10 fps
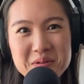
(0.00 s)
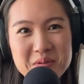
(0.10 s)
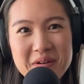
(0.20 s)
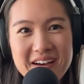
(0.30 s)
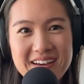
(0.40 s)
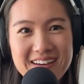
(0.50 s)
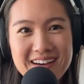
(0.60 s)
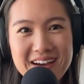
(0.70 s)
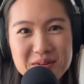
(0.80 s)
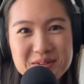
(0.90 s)
would buy a
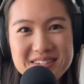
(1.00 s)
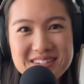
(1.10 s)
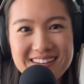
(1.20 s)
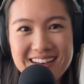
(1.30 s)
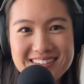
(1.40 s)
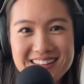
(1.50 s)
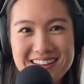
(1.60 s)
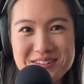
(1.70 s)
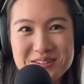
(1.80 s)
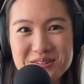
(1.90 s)
house that has that
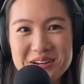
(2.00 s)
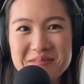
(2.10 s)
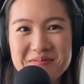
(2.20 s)
history.